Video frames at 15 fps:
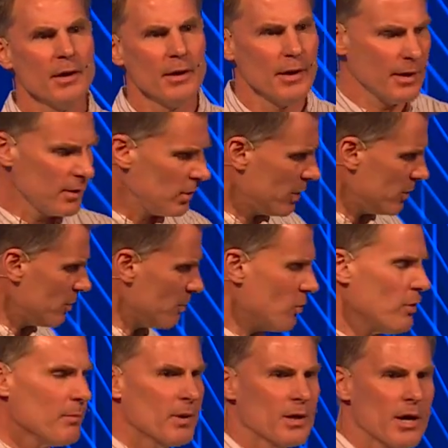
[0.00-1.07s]
And you
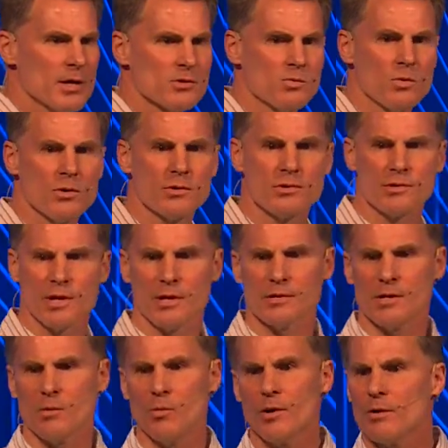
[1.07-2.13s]
point, but God's word says
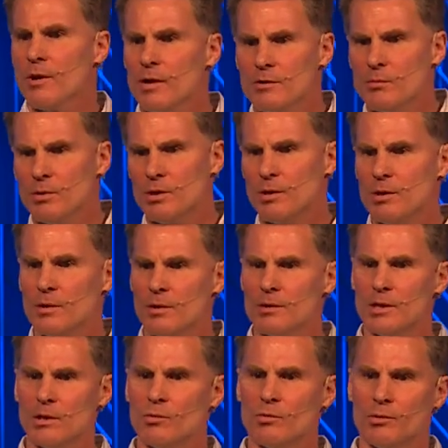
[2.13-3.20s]
that we are not to be
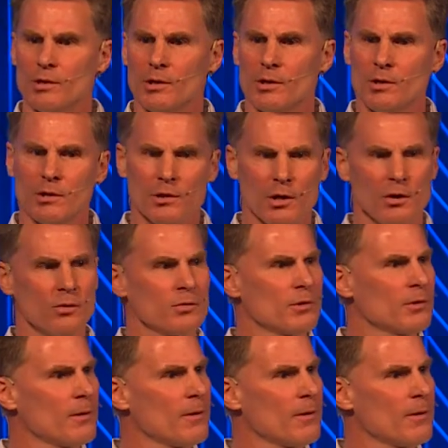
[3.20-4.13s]
unequally yoked.